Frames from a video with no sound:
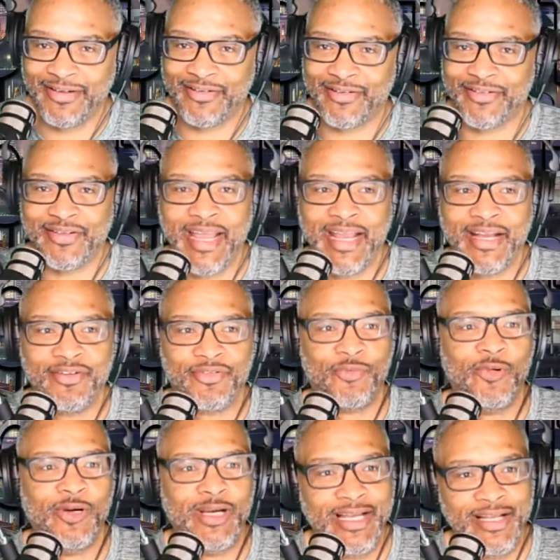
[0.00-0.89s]
Today's
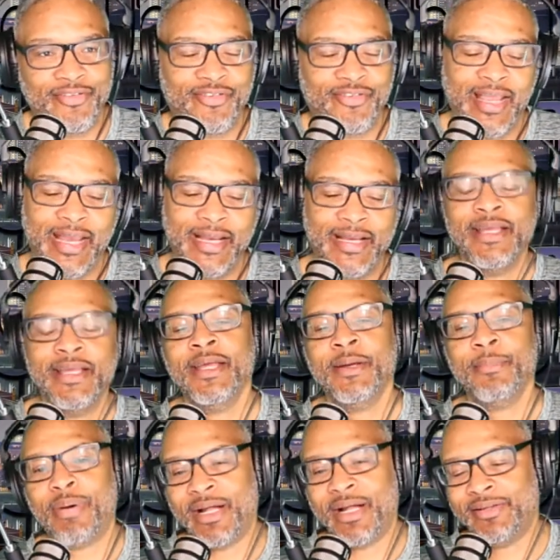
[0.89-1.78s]
Wednesday.
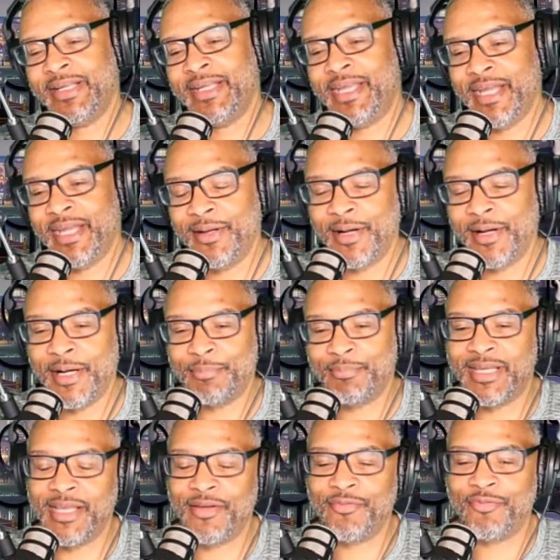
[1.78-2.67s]
About to get
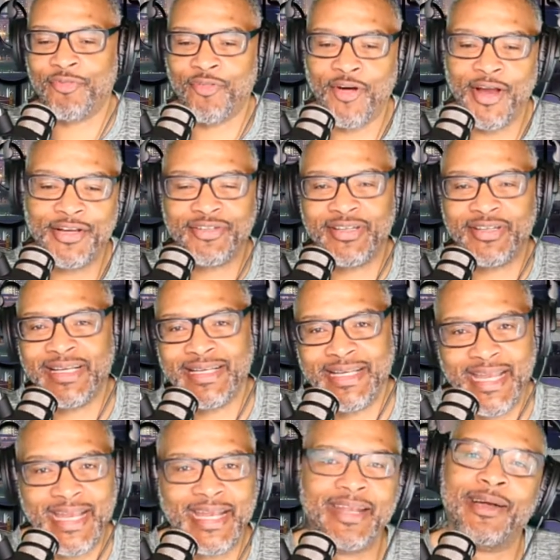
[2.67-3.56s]
up, get fresh, and
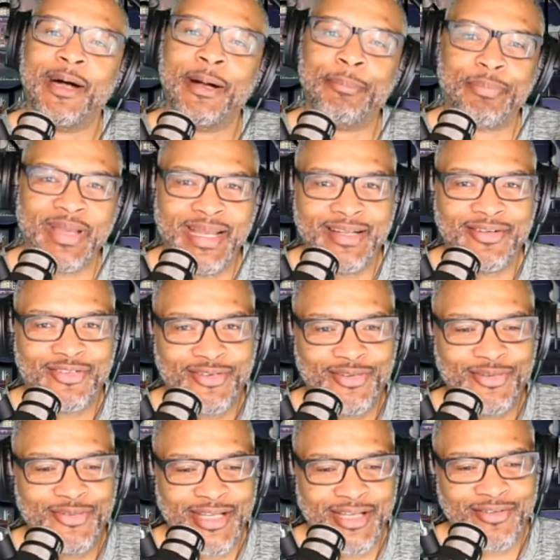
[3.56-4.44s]
get up
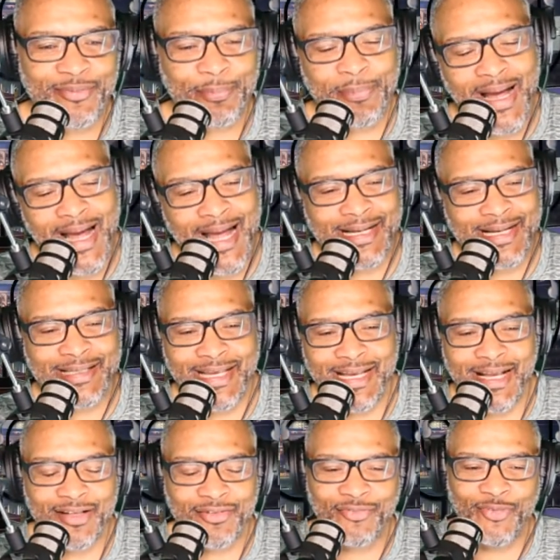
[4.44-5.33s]
into this
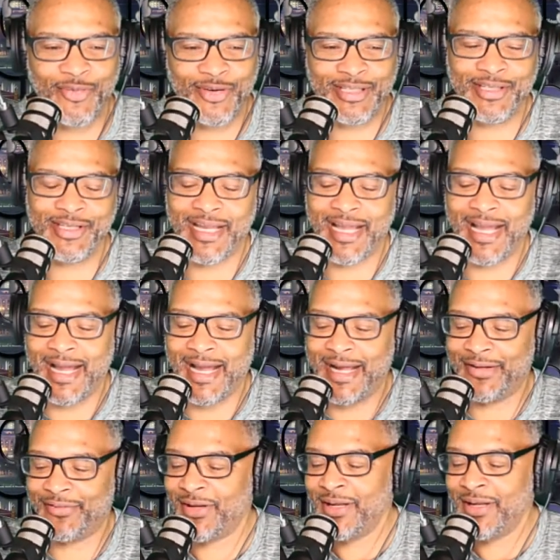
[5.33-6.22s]
podcast for you
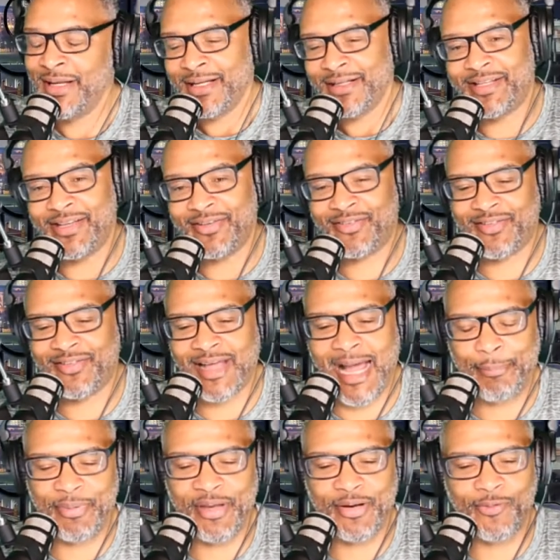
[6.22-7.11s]
guys. This
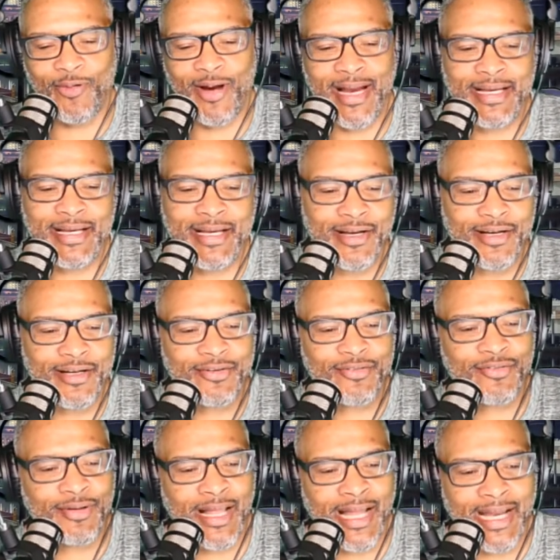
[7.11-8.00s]
topic right here
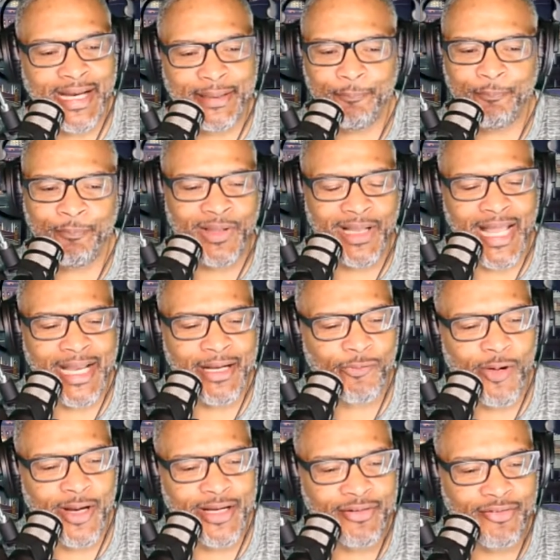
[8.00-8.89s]
is like
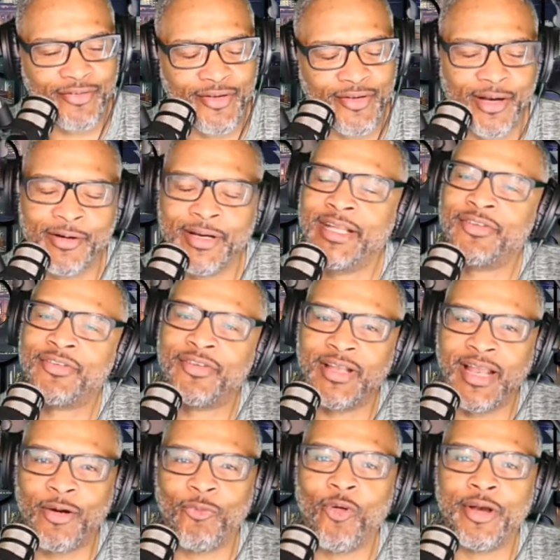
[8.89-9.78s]
lightweight serious,
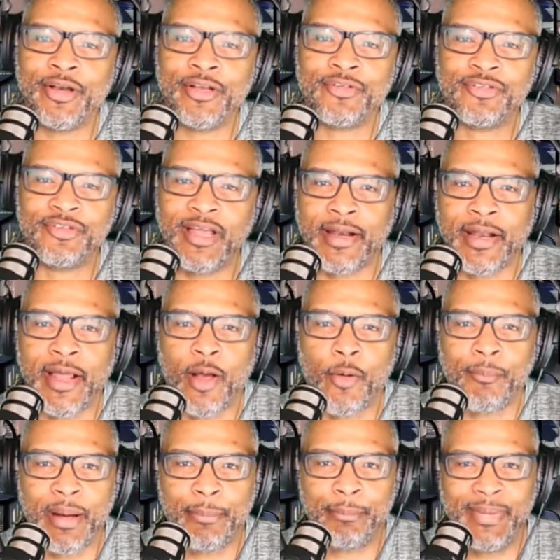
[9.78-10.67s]
and I want to shout
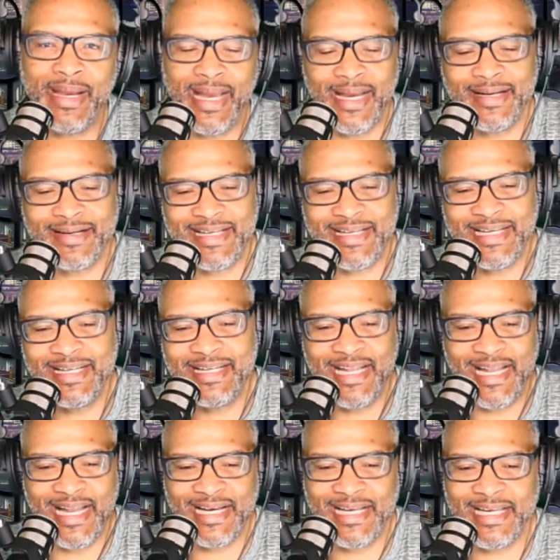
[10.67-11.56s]
out my man D
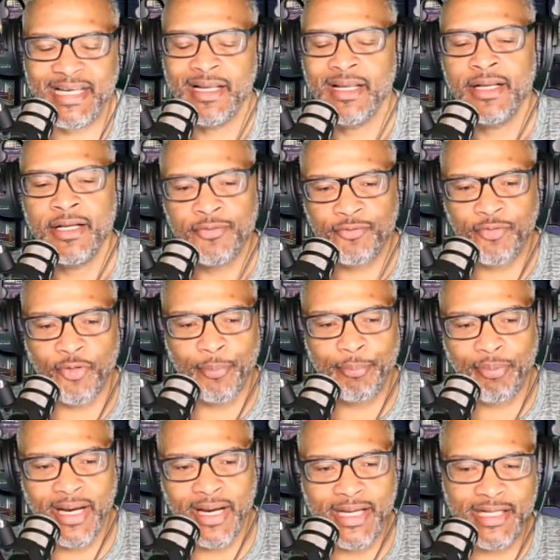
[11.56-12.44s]
Nitty for
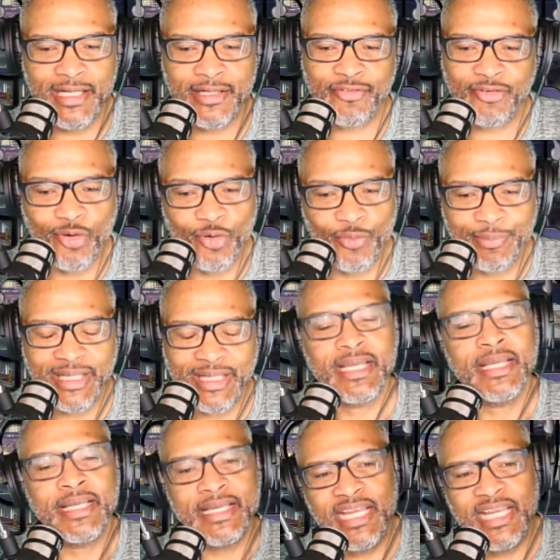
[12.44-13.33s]
bringing it to me.
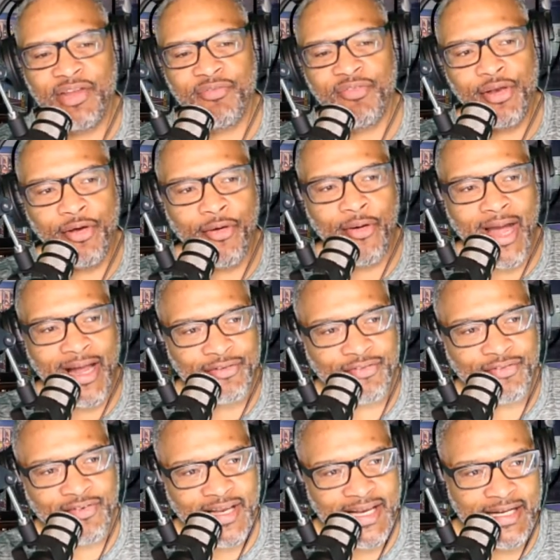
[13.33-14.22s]
Even though I
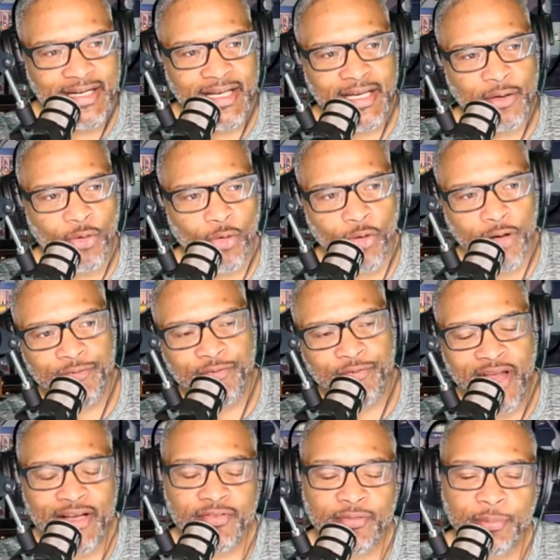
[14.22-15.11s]
seen it on
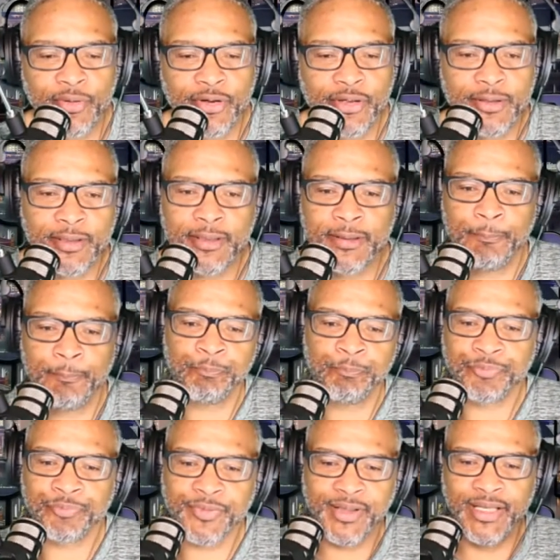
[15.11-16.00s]
Facebook,
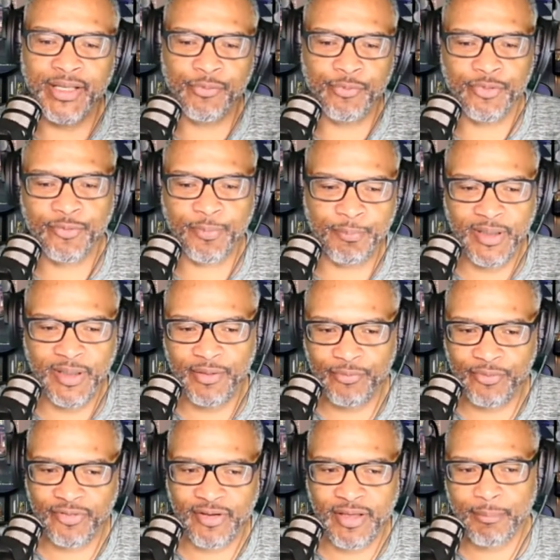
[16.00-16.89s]
it was it
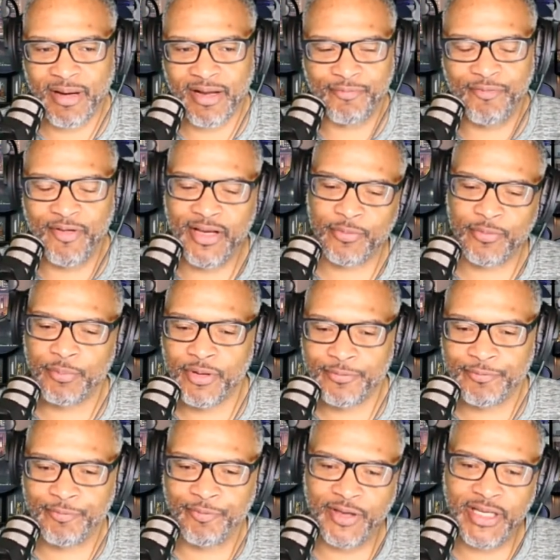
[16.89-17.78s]
was in my
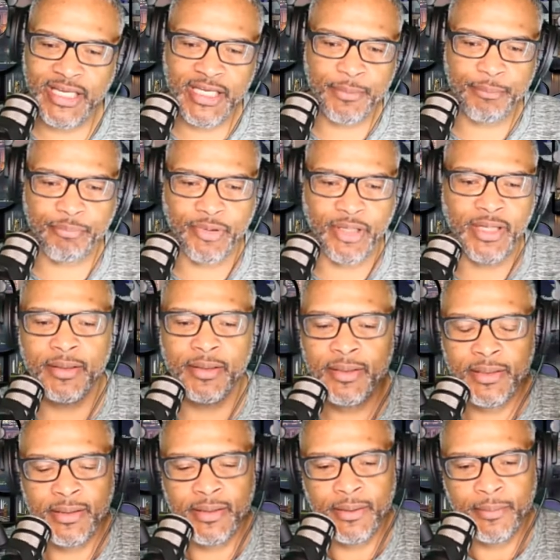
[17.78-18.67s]
Facebook feed, but
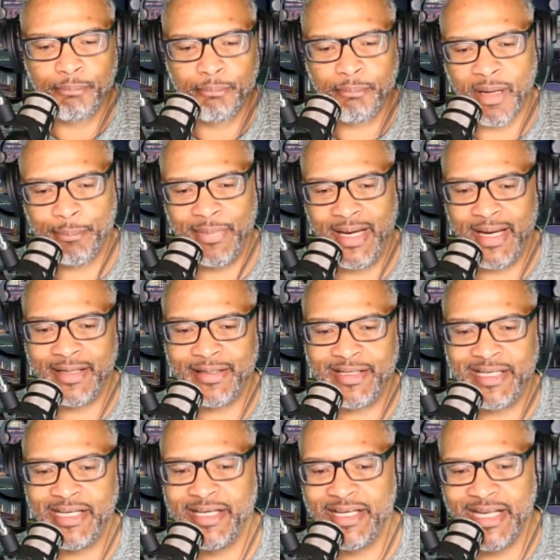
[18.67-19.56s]
my man
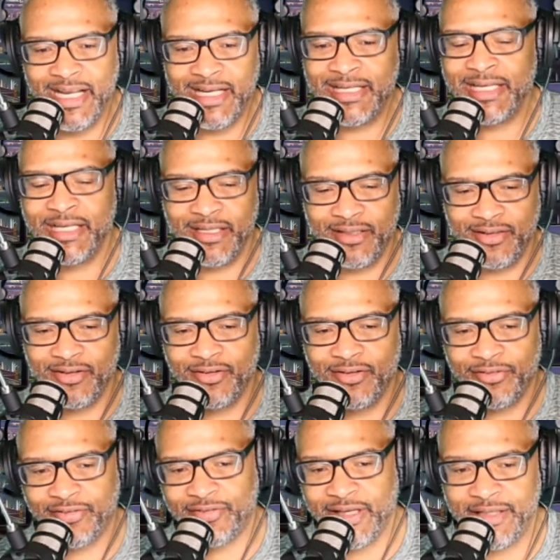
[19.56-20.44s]
D Nitty
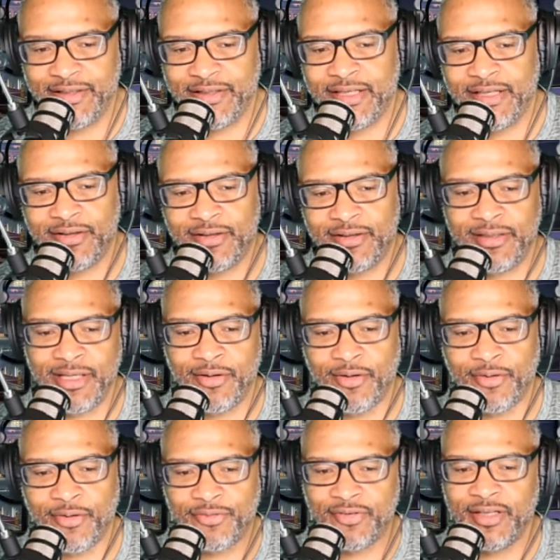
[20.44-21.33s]
sent it, you
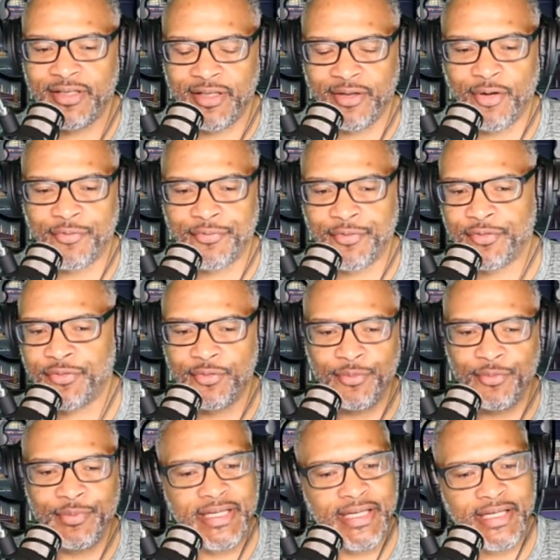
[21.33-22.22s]
know, sent it over
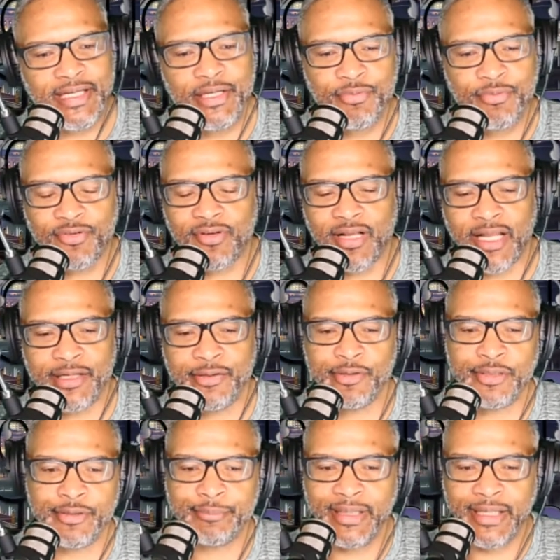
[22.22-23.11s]
to me, and he was like,
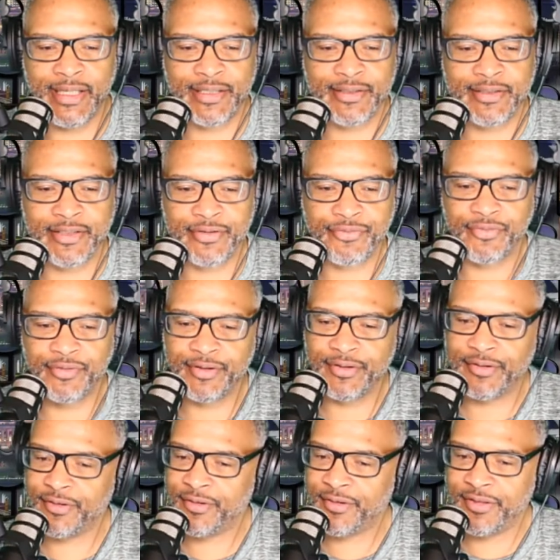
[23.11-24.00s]
"Look, man, this."
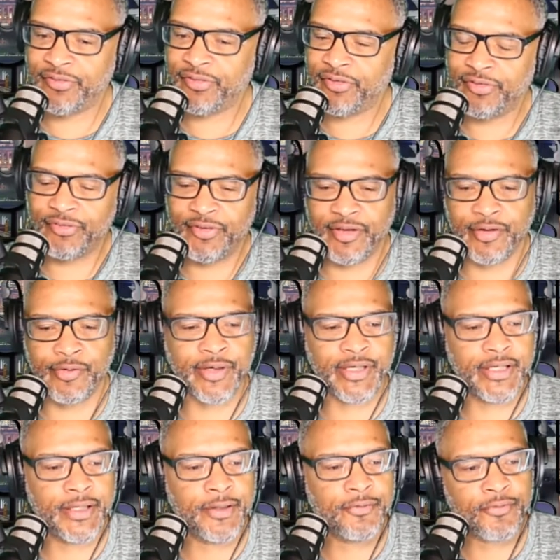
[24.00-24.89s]
This is
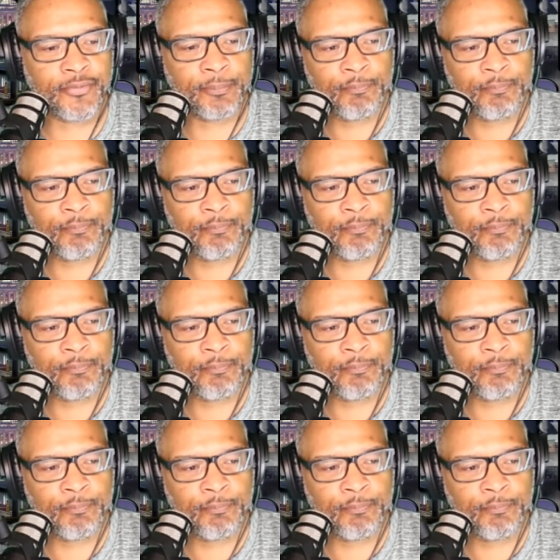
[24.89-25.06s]
serious.